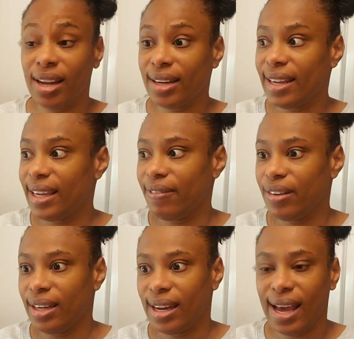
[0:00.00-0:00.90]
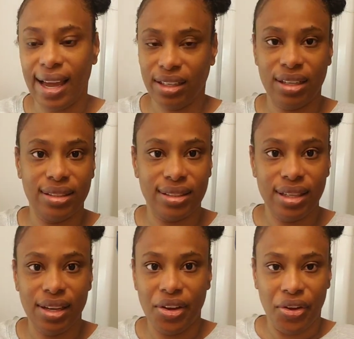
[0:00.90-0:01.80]
not even that, because
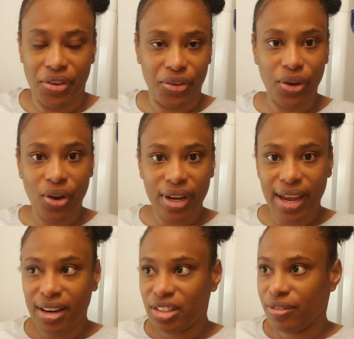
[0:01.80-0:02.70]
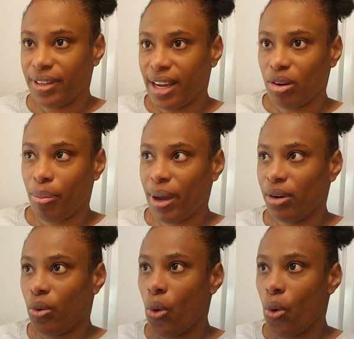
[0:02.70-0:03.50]
you know the energy to get up and